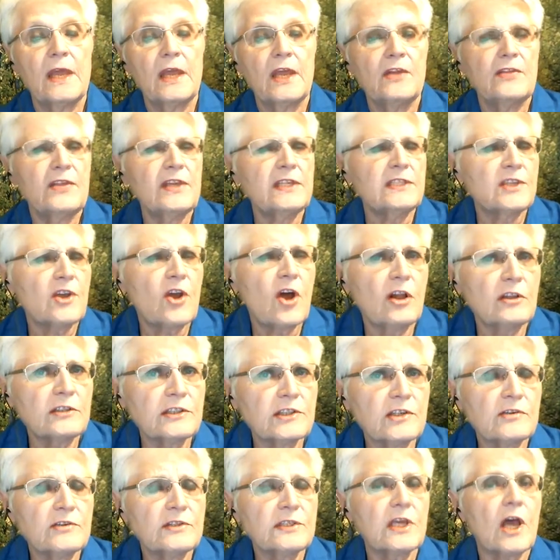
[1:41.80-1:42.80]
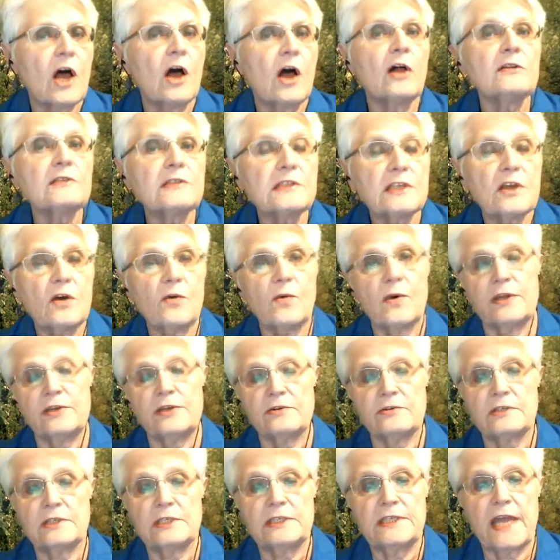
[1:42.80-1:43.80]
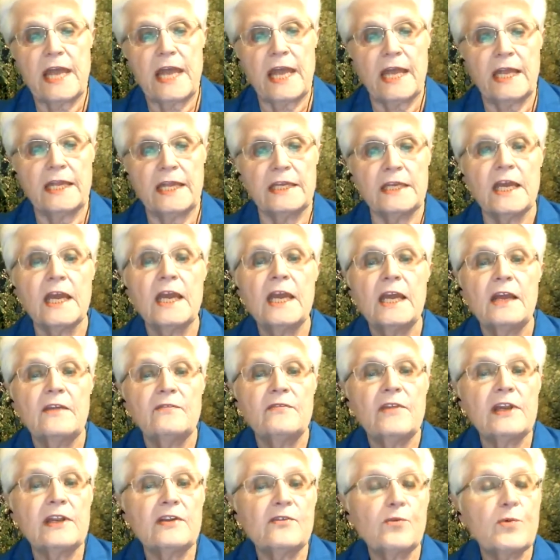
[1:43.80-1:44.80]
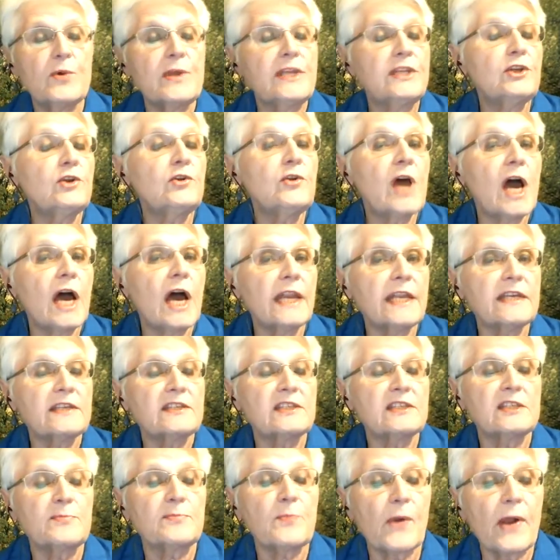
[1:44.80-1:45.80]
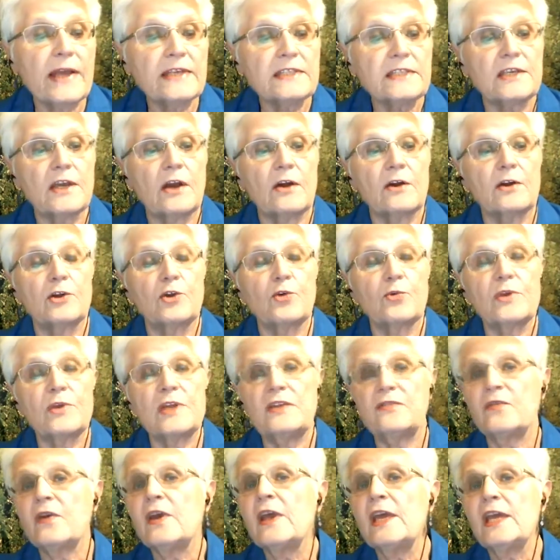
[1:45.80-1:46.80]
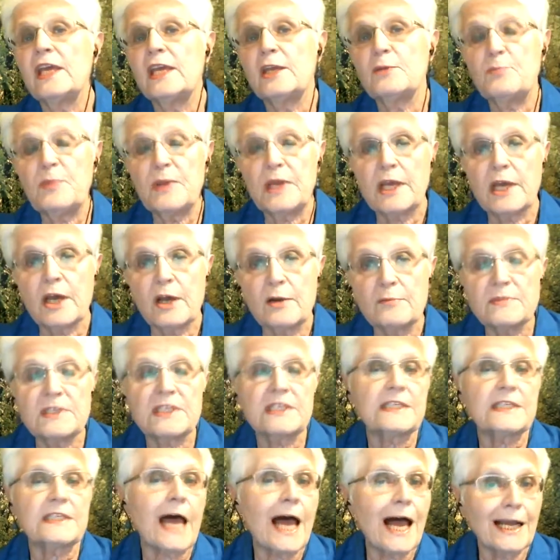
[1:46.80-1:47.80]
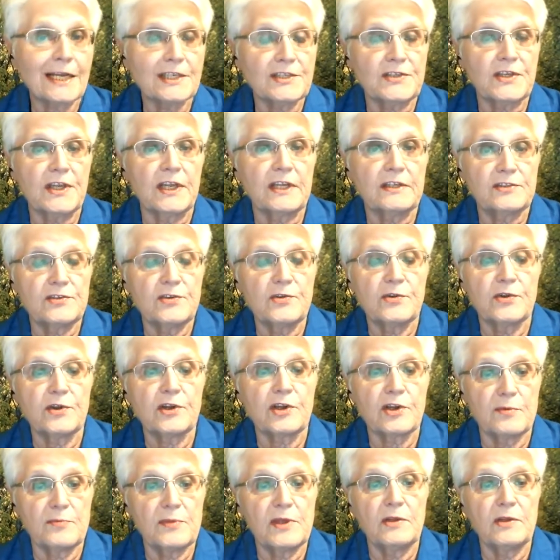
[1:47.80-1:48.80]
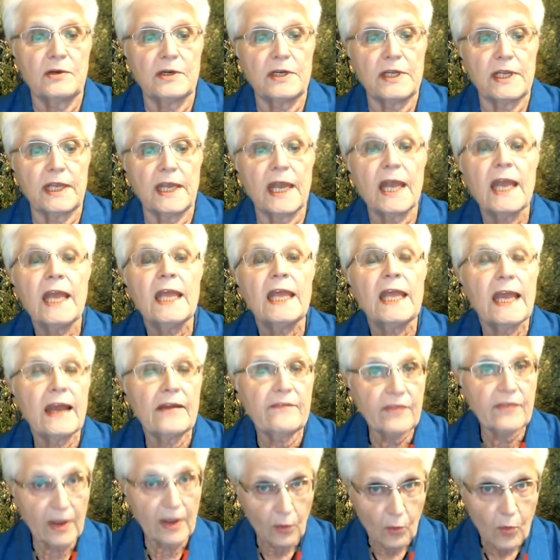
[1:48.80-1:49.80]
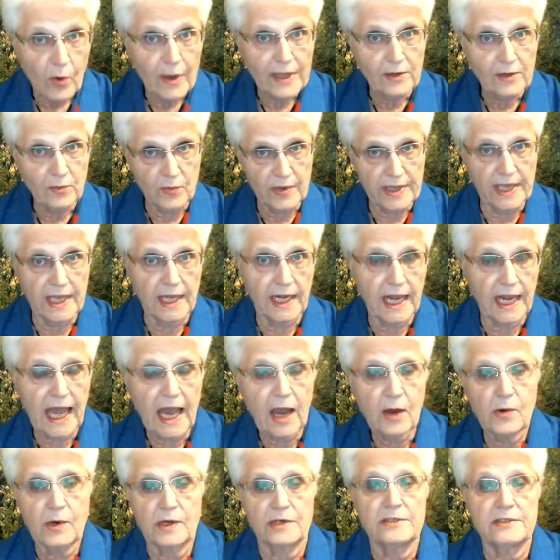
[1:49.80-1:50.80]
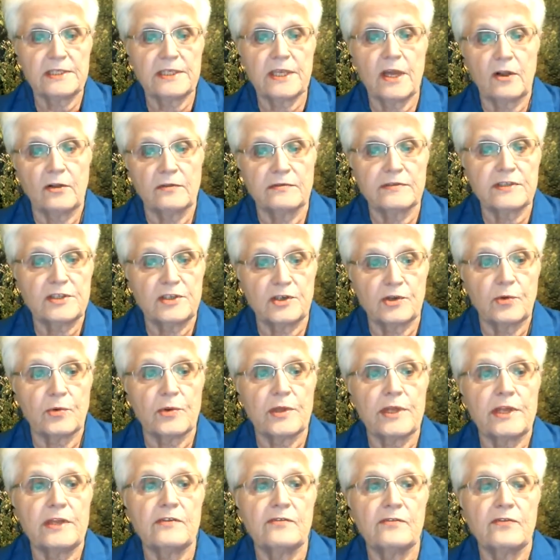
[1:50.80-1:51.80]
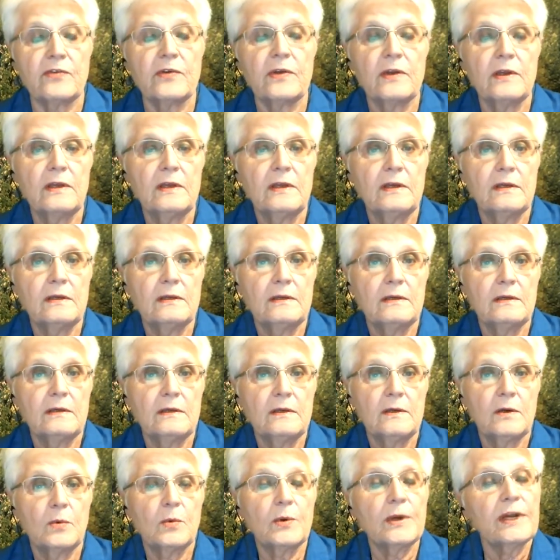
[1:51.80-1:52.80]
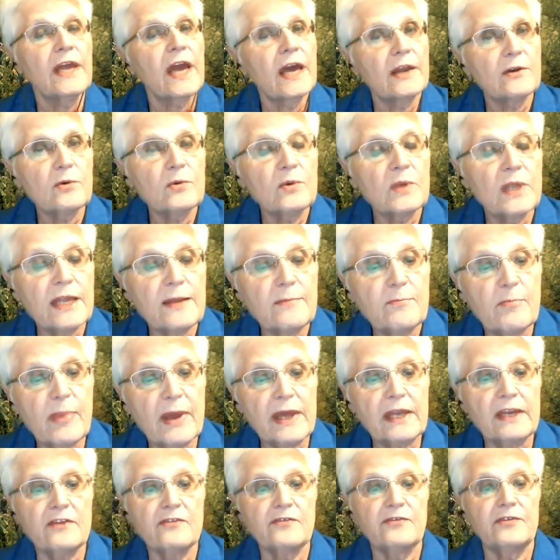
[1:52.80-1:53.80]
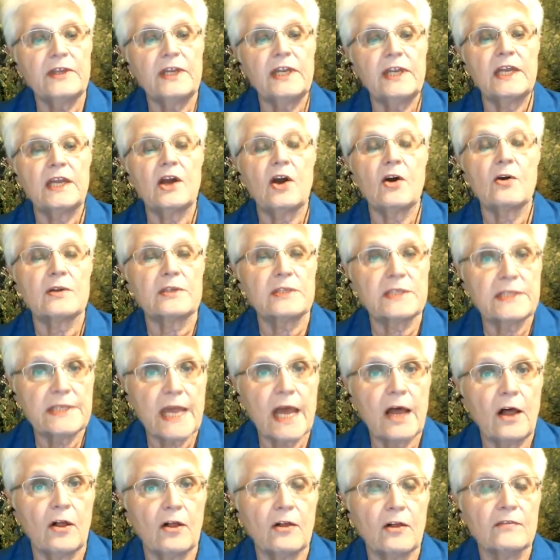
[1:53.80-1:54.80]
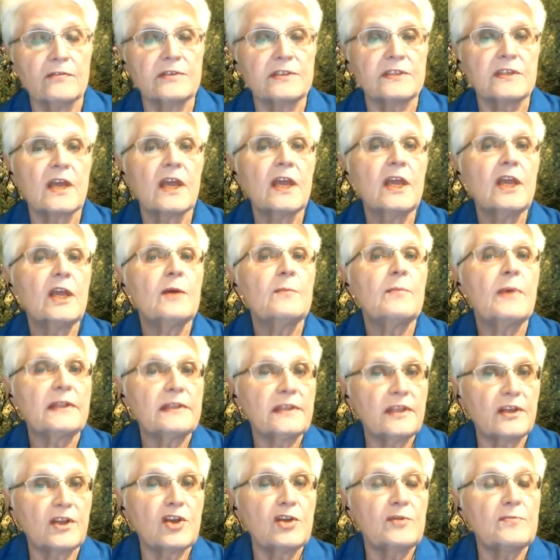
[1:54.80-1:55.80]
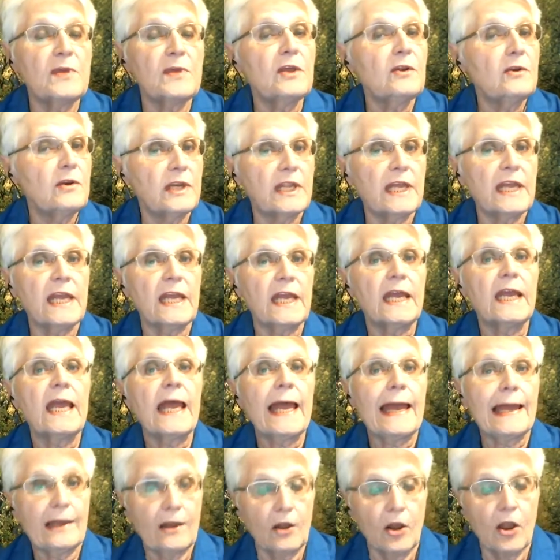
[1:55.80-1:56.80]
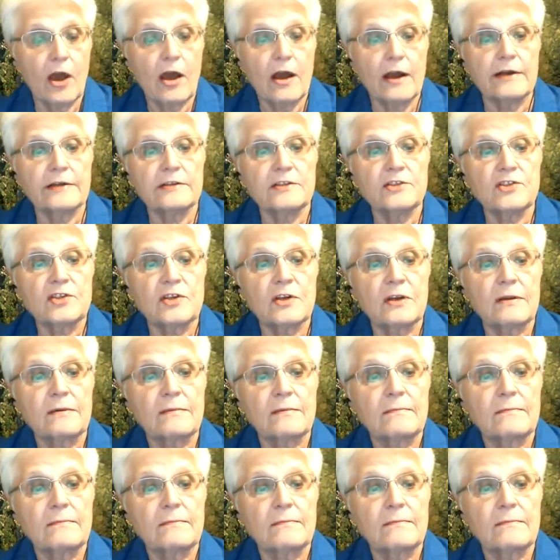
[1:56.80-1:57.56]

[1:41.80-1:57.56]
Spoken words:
These cultures also understand that if we do not express our grief, it becomes toxic to the community, and that when we allow ourselves to grieve, we're not only benefiting ourselves, but the community at large.